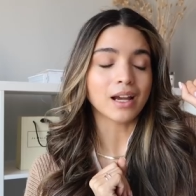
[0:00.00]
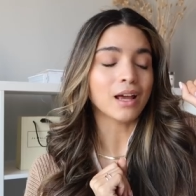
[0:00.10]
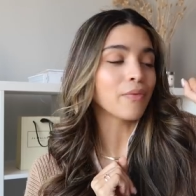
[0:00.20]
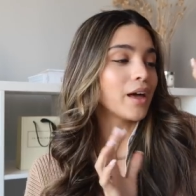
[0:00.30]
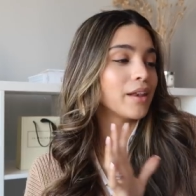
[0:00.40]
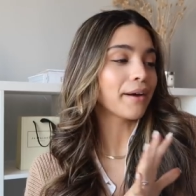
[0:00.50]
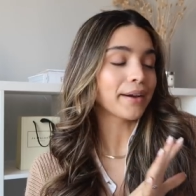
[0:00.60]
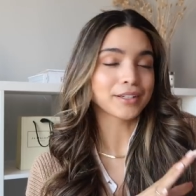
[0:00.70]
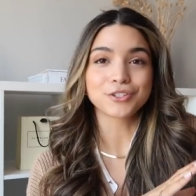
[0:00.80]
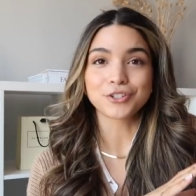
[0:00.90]
and then I
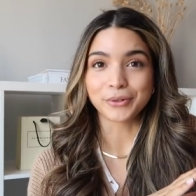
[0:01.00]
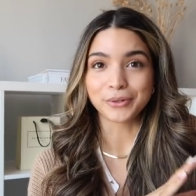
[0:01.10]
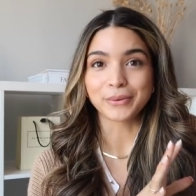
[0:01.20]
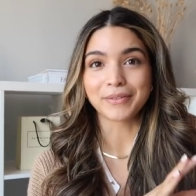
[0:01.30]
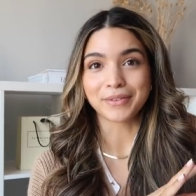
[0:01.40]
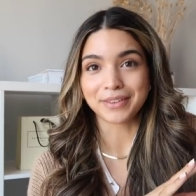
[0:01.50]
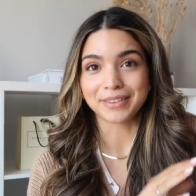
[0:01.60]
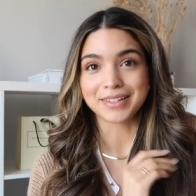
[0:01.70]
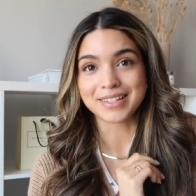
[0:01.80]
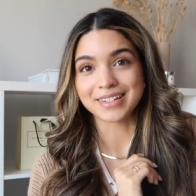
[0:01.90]
can show you everything
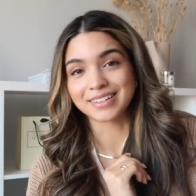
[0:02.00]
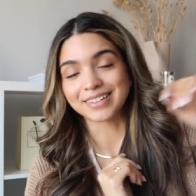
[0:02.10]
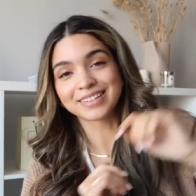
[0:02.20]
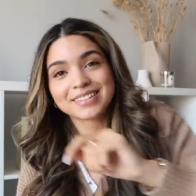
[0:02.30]
that's in here.